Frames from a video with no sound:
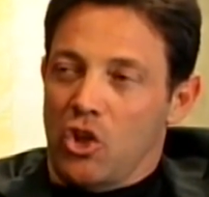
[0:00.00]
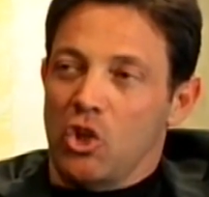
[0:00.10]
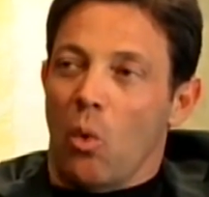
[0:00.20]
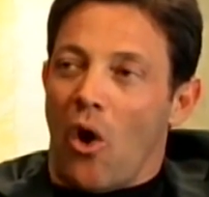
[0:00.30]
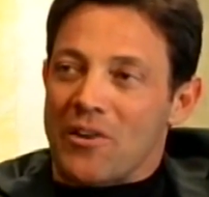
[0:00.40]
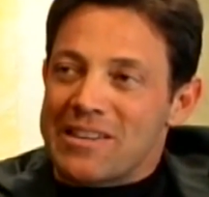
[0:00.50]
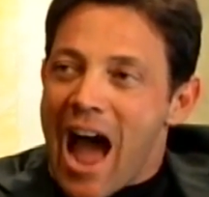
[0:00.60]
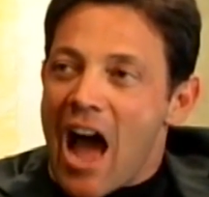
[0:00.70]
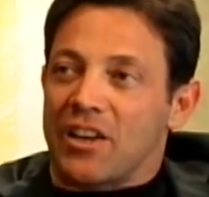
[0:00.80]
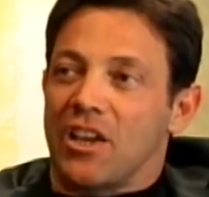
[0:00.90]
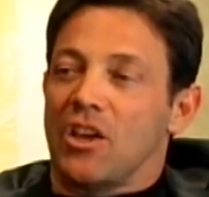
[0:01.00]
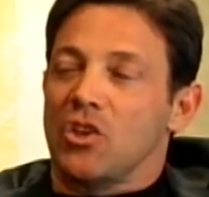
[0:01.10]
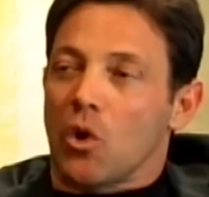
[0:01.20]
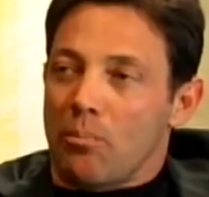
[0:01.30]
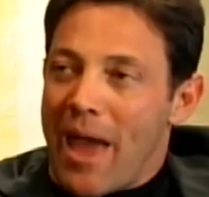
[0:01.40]
you are not
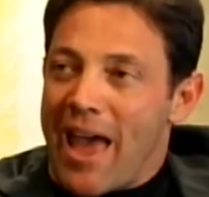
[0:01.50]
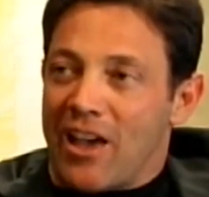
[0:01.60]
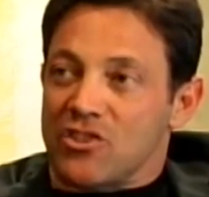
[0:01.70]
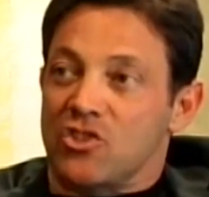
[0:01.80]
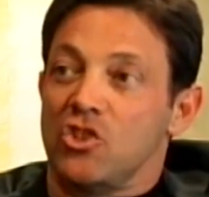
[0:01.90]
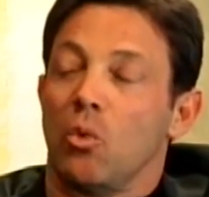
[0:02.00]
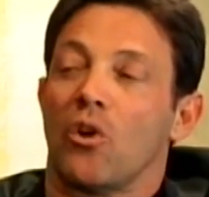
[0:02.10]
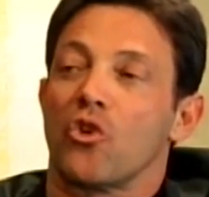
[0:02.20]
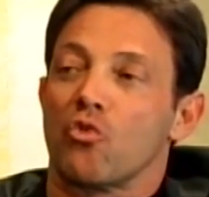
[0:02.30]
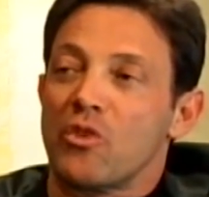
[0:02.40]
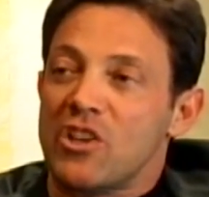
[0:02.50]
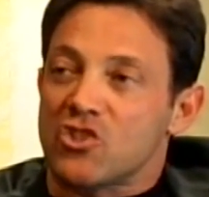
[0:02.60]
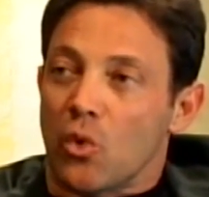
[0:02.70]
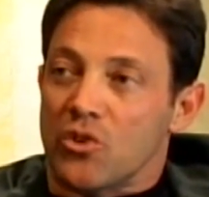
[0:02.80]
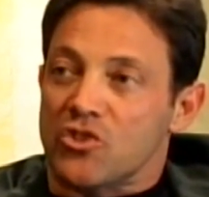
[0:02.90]
your past. Mm. You hmm. are the
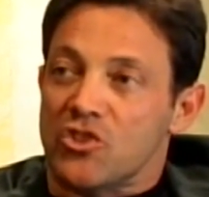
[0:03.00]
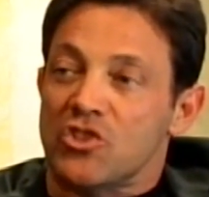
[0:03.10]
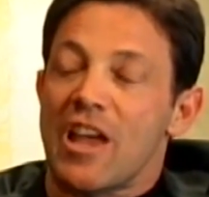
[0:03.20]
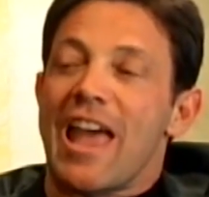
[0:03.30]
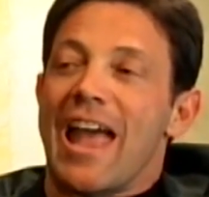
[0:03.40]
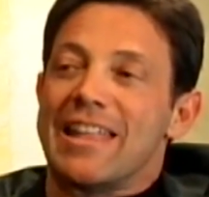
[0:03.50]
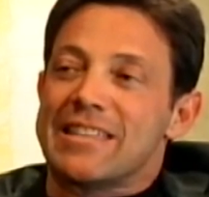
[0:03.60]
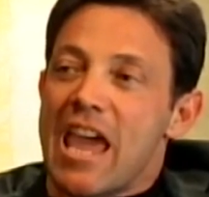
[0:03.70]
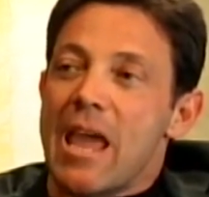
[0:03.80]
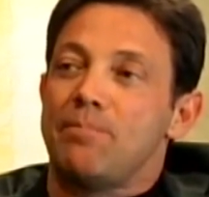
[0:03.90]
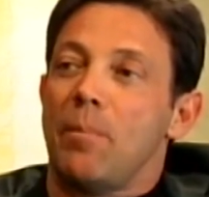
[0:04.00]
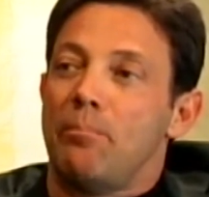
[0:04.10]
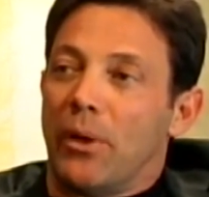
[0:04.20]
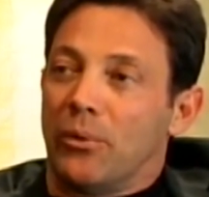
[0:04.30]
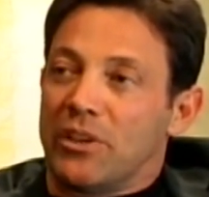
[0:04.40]
resources and
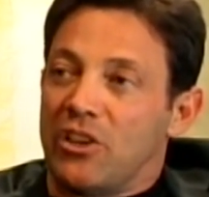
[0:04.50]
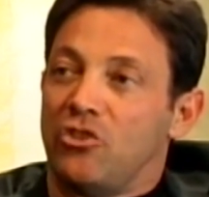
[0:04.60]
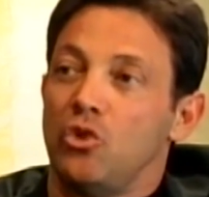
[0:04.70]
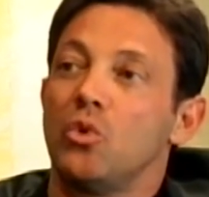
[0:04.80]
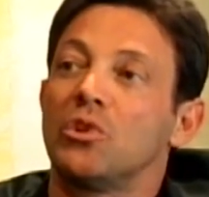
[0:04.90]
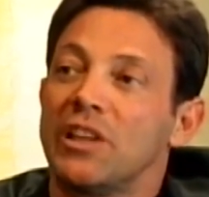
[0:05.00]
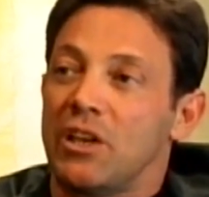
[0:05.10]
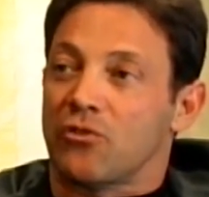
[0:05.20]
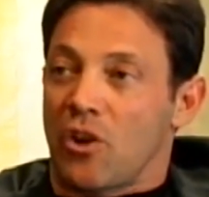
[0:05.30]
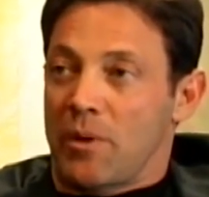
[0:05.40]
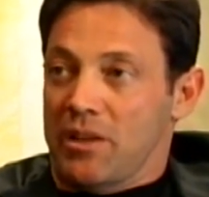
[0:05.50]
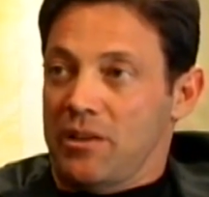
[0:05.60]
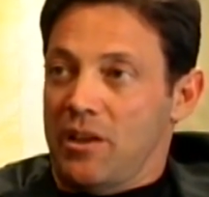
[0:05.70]
capabilities you glean from it.